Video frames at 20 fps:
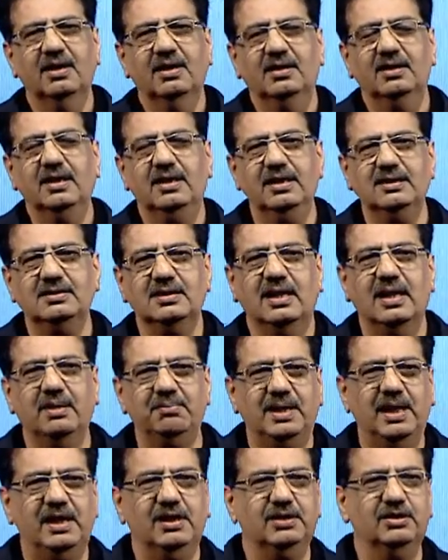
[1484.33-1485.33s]
The reason I'm
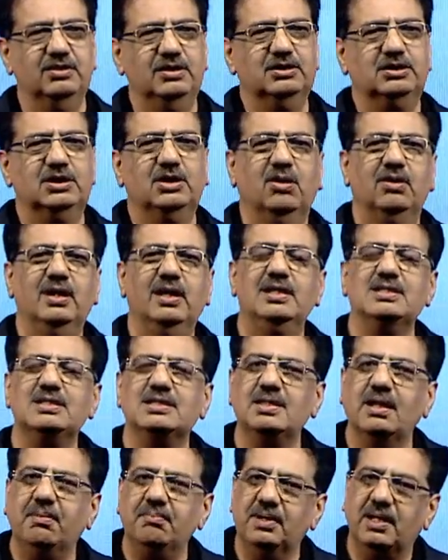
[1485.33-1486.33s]
telling you this story is
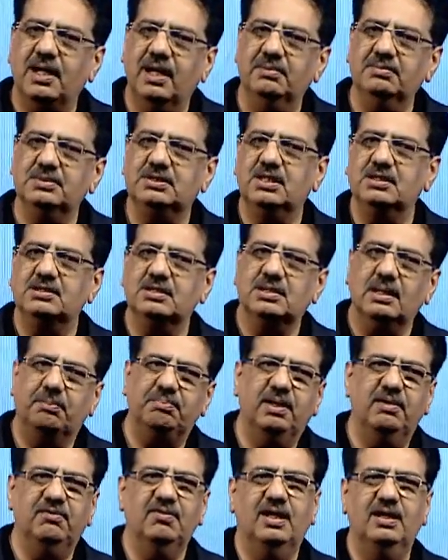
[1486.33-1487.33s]
sometimes
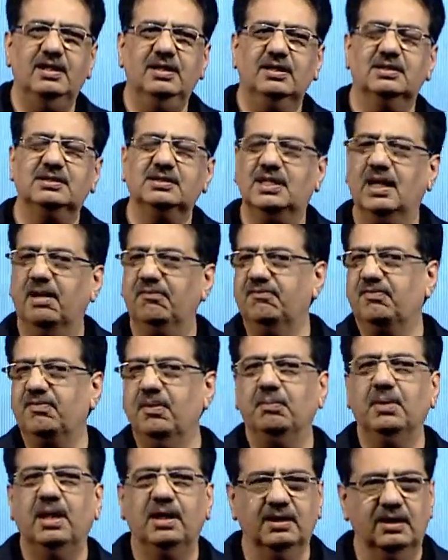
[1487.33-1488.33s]
disruptive ideas come
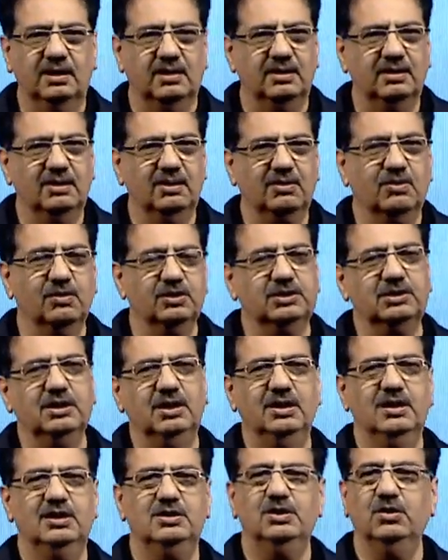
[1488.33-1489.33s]
from others. The
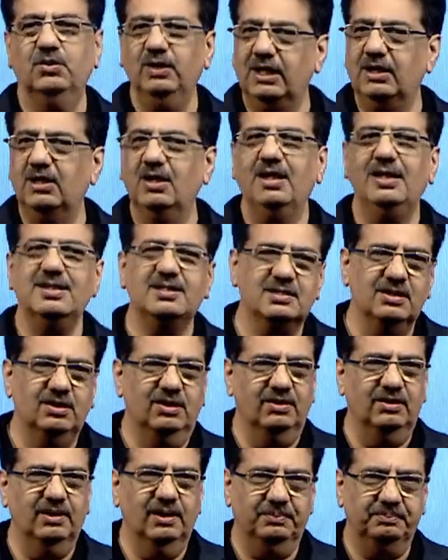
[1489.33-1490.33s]
question is, you need to listen
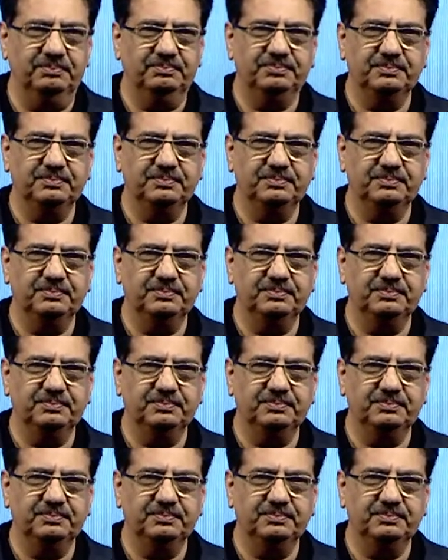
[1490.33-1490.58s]
to them.